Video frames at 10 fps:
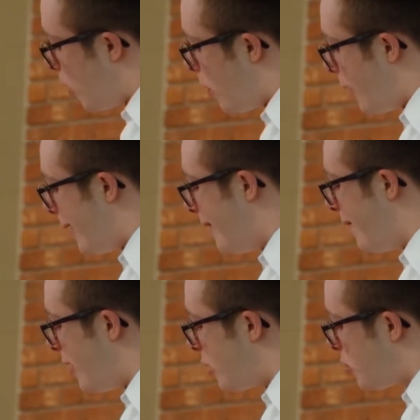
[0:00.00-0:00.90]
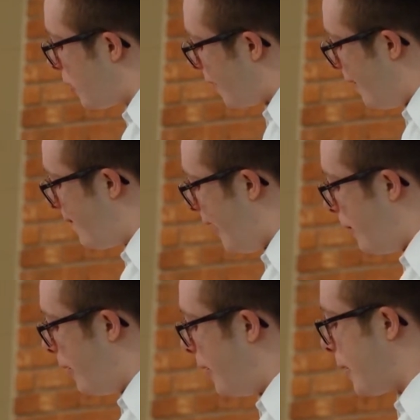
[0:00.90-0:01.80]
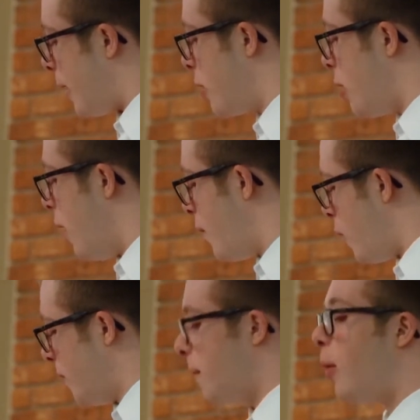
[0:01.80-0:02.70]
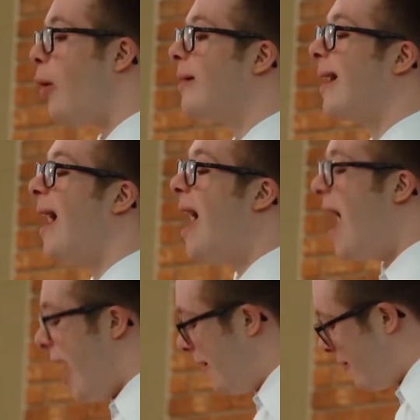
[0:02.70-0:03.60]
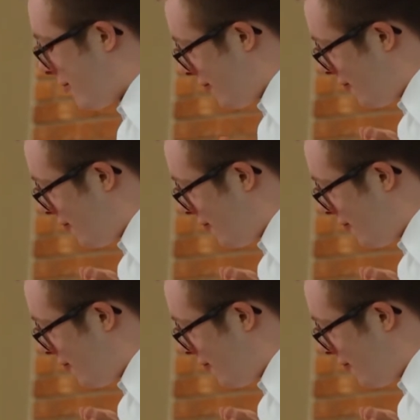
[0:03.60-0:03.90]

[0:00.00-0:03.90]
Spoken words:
where individuals and families can go for support and